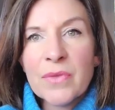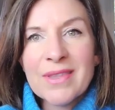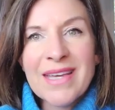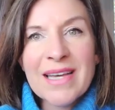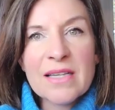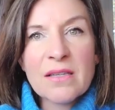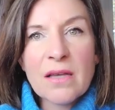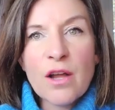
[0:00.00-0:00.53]

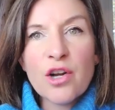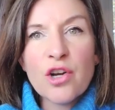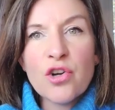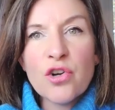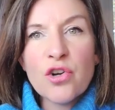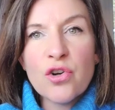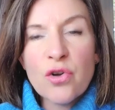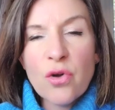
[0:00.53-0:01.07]
there's a
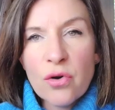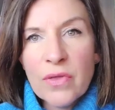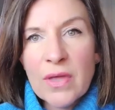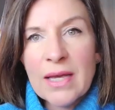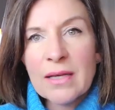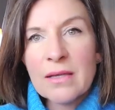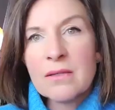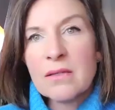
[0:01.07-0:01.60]
lot of
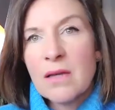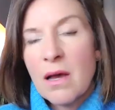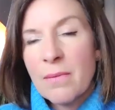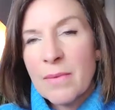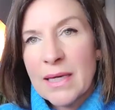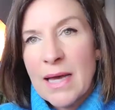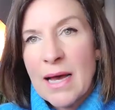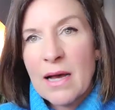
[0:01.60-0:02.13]
things
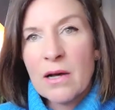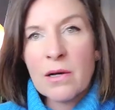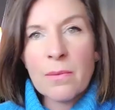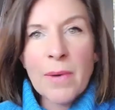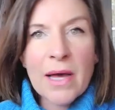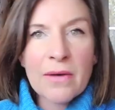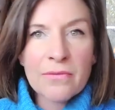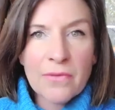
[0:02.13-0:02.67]
coming out
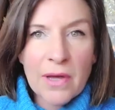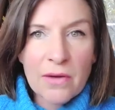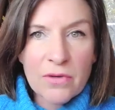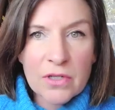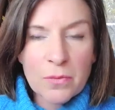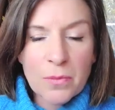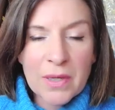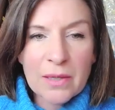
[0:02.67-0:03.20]
about
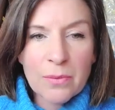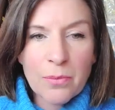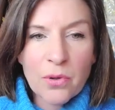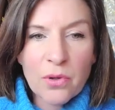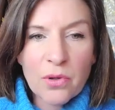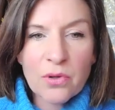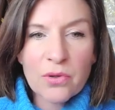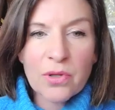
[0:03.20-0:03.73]
various
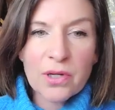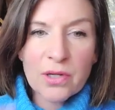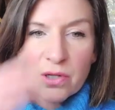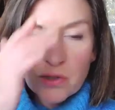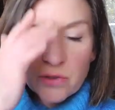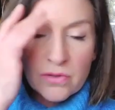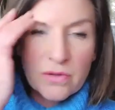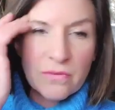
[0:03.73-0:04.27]
people and
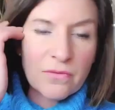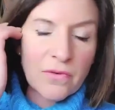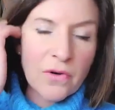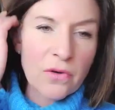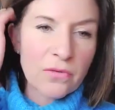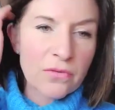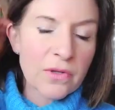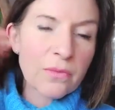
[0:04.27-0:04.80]
who's
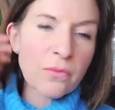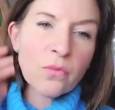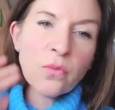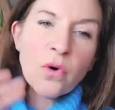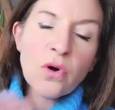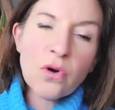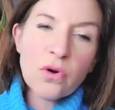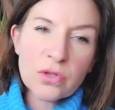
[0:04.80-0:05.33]
involved in
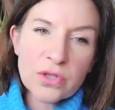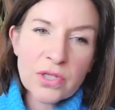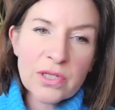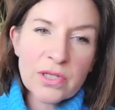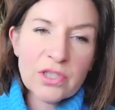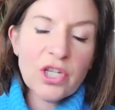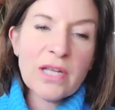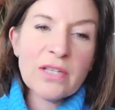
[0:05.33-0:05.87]
what
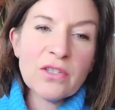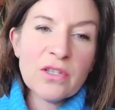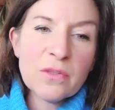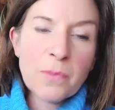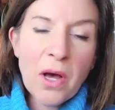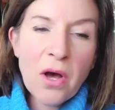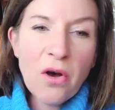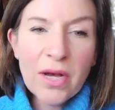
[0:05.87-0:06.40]
and
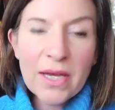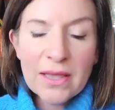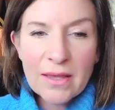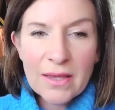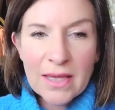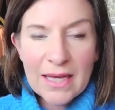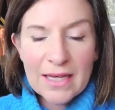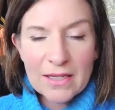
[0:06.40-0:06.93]
agendas
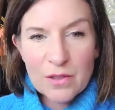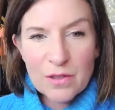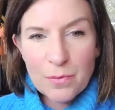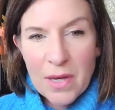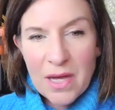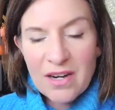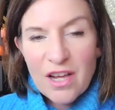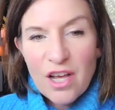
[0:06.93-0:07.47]
behind things.
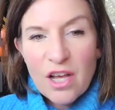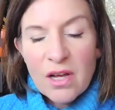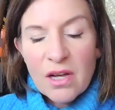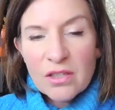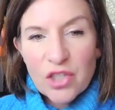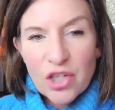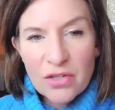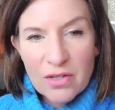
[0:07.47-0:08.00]
But
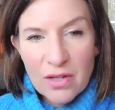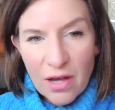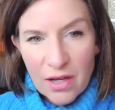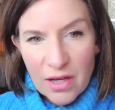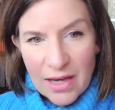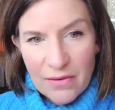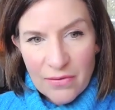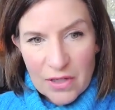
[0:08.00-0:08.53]
just
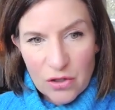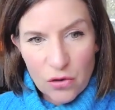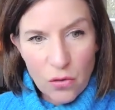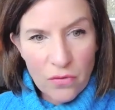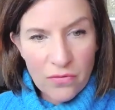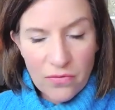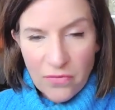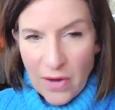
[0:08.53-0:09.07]
like if it's
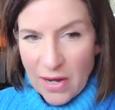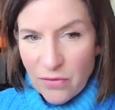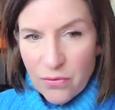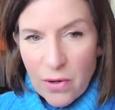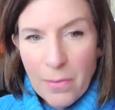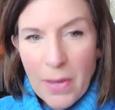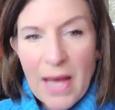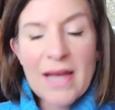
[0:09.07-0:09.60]
your
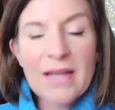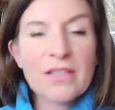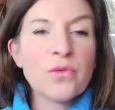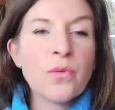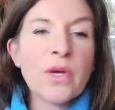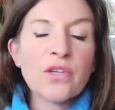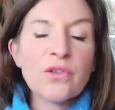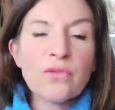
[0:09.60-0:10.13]
favorite band
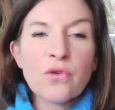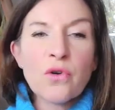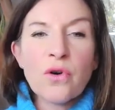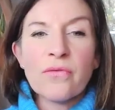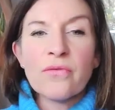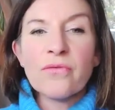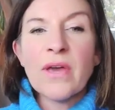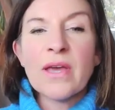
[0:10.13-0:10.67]
where you've
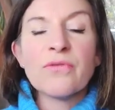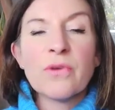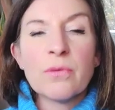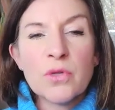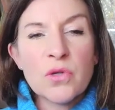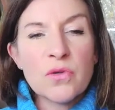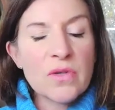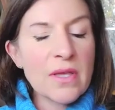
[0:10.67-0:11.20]
got favorite
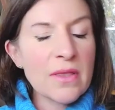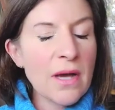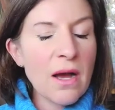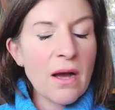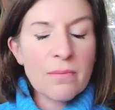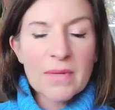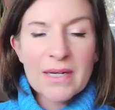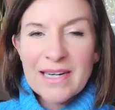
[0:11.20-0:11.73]
music that
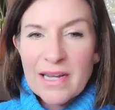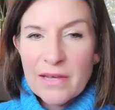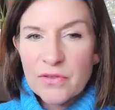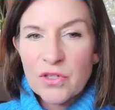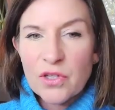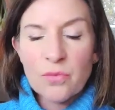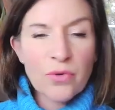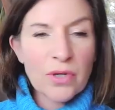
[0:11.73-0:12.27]

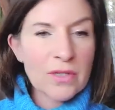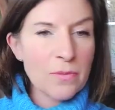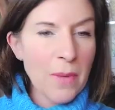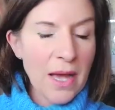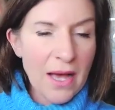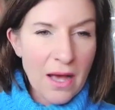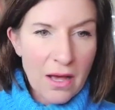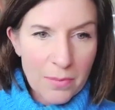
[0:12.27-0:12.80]
uplifts you, brings
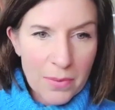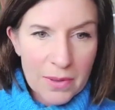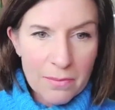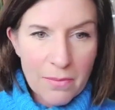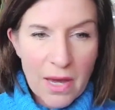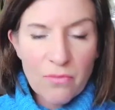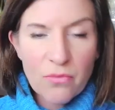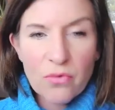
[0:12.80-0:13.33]
back happy
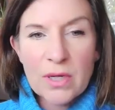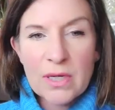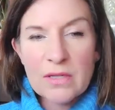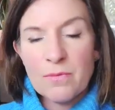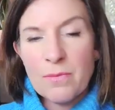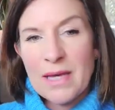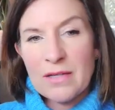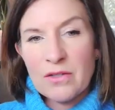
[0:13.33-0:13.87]

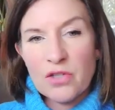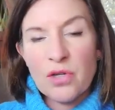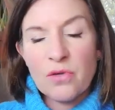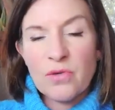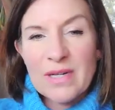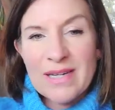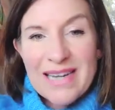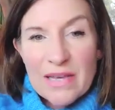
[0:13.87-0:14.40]
memories, makes you,
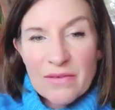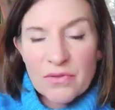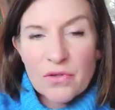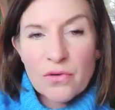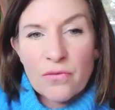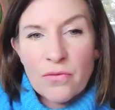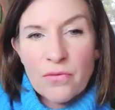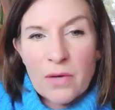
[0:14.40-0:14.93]
lifts
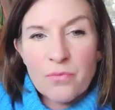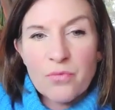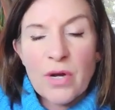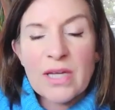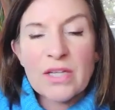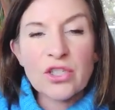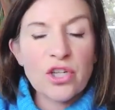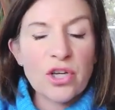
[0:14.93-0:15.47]
your
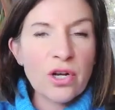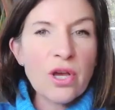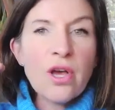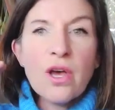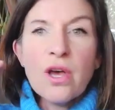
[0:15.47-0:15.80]
vibration,